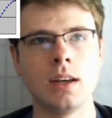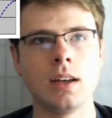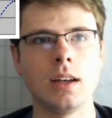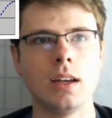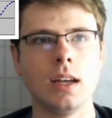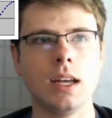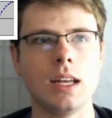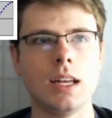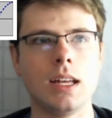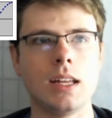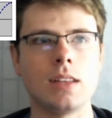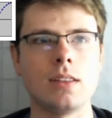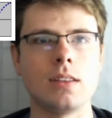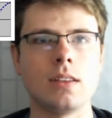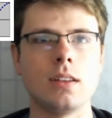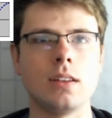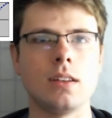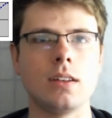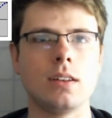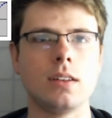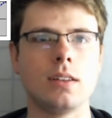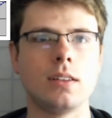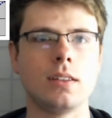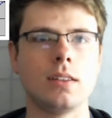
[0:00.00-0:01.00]

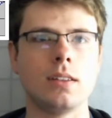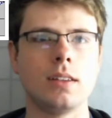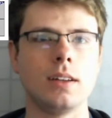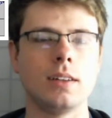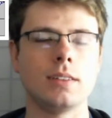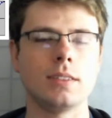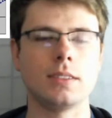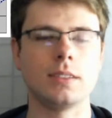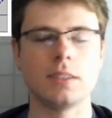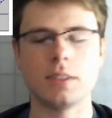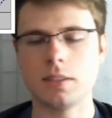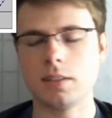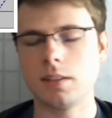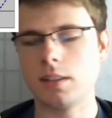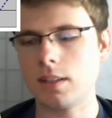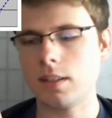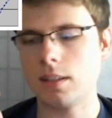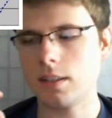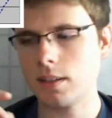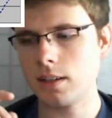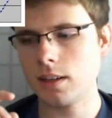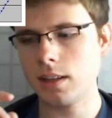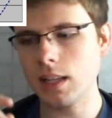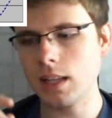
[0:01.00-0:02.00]
And there's a
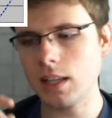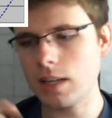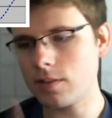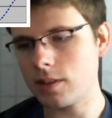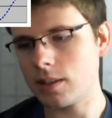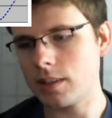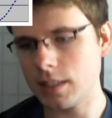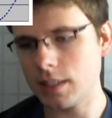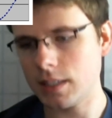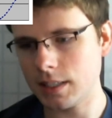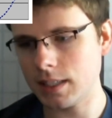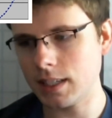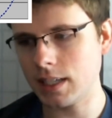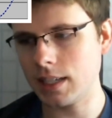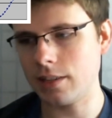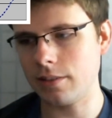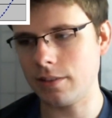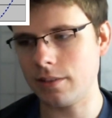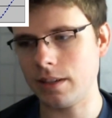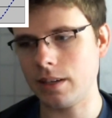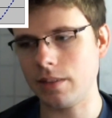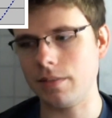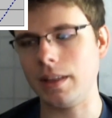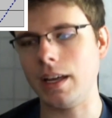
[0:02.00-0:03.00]
clever thing to get
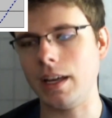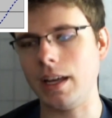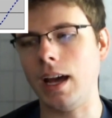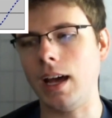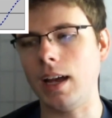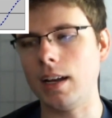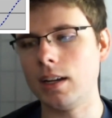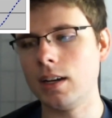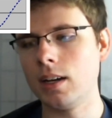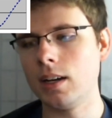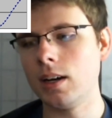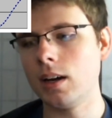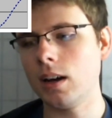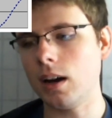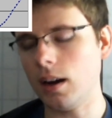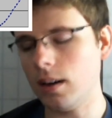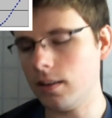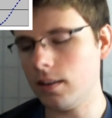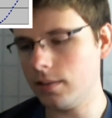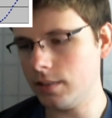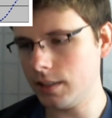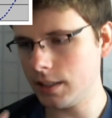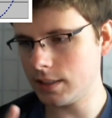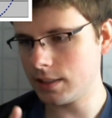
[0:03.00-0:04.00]
around that.
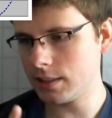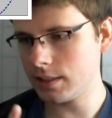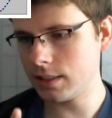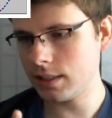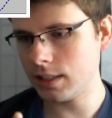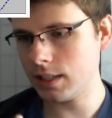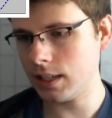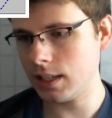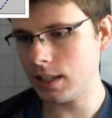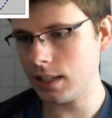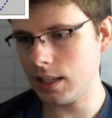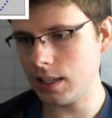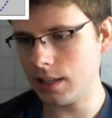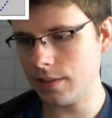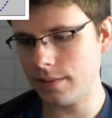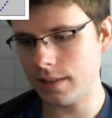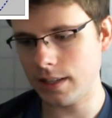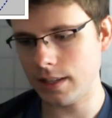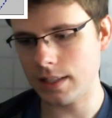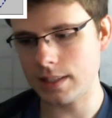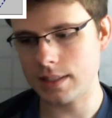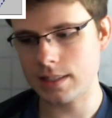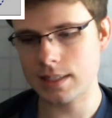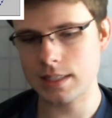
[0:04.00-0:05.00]
Obviously, if
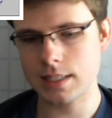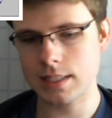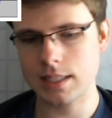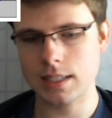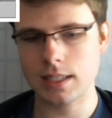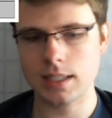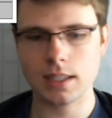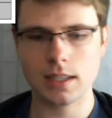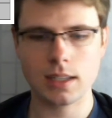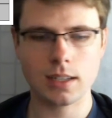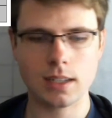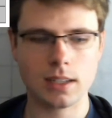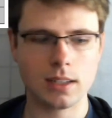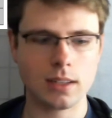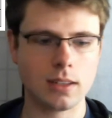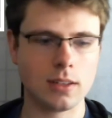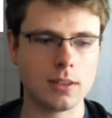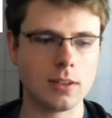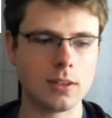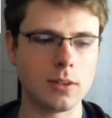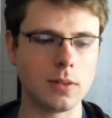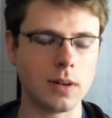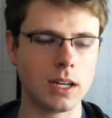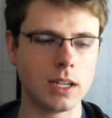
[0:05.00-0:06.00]
it's
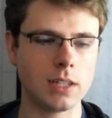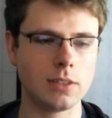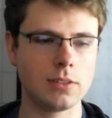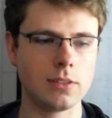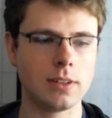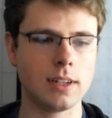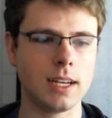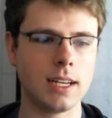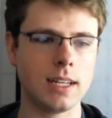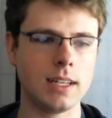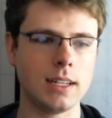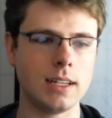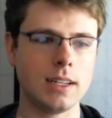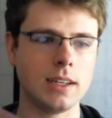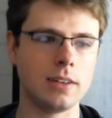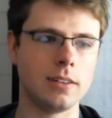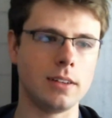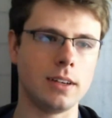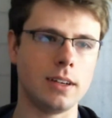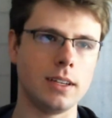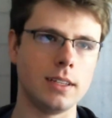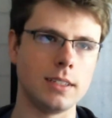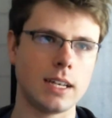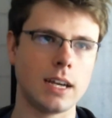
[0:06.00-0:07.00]
180
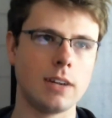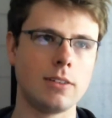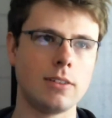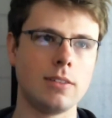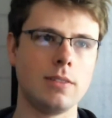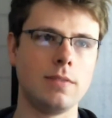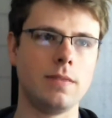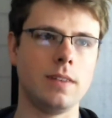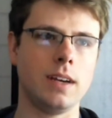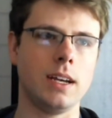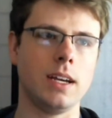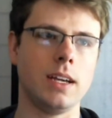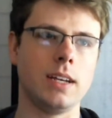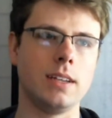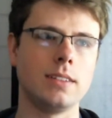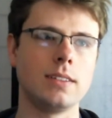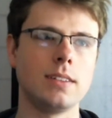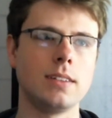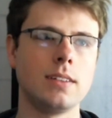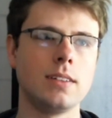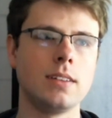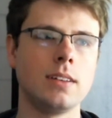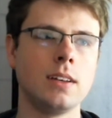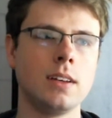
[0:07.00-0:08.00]
degrees out of
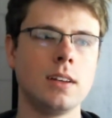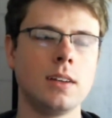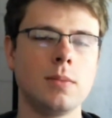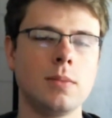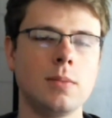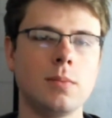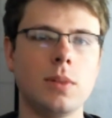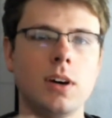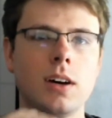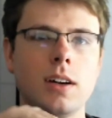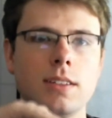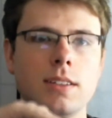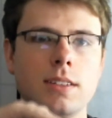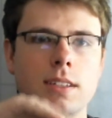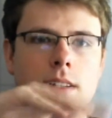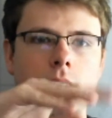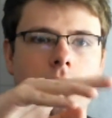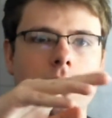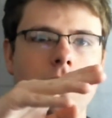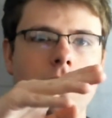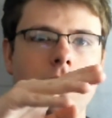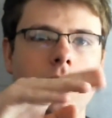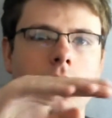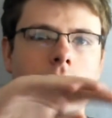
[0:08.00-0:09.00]
phase, positive
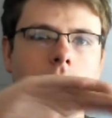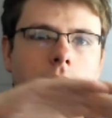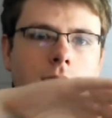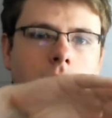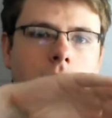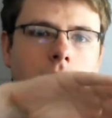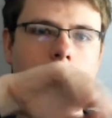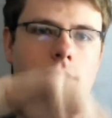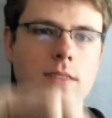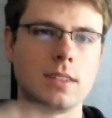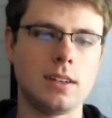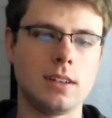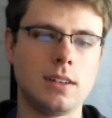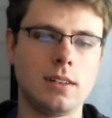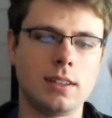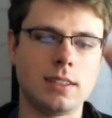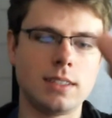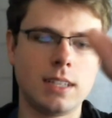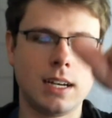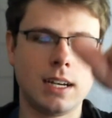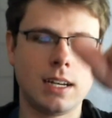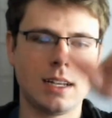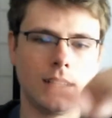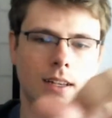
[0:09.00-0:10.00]
and negatives are
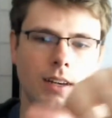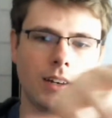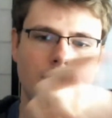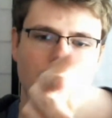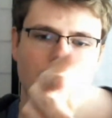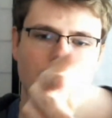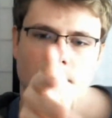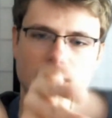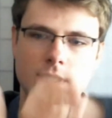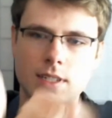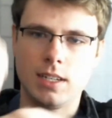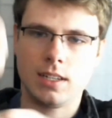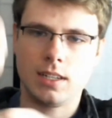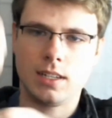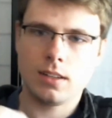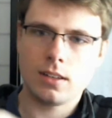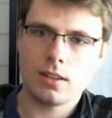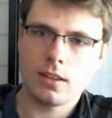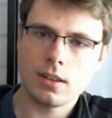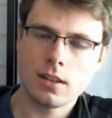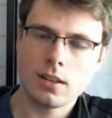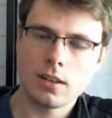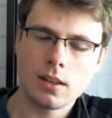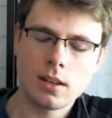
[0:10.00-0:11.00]
exactly opposite,
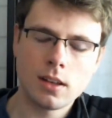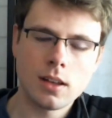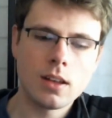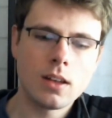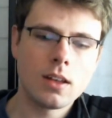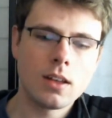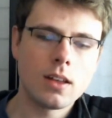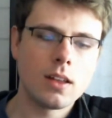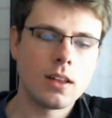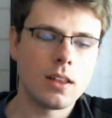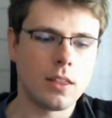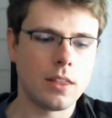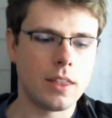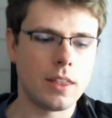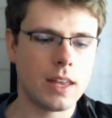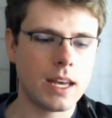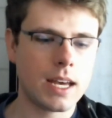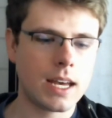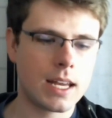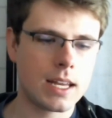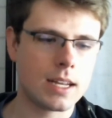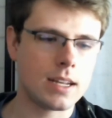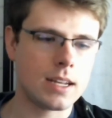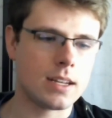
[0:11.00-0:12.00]

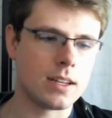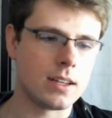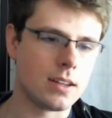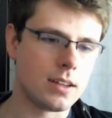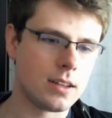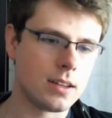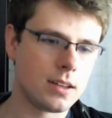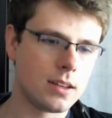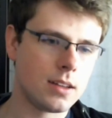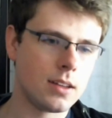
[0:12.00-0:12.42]
then